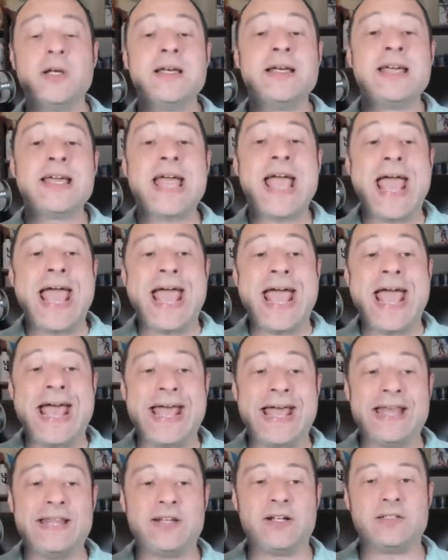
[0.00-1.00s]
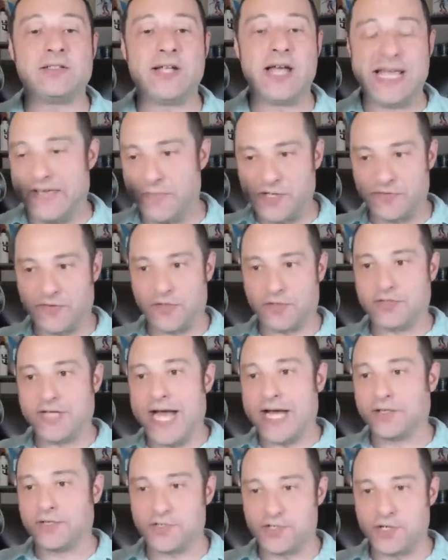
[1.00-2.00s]
and they're like, and they have a bunch of other
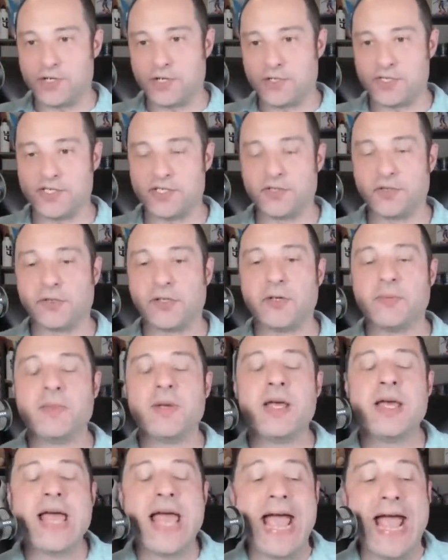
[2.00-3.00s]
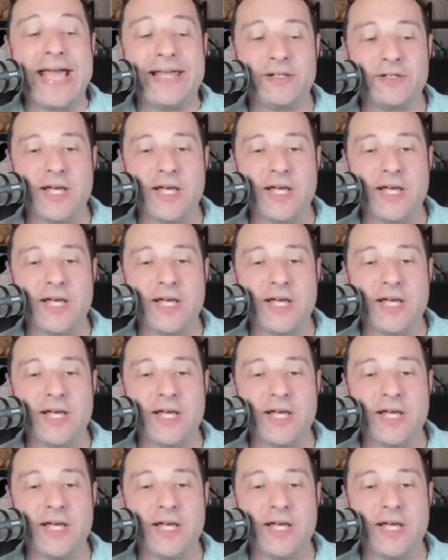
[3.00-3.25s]
doctors and nurses in the room, and they're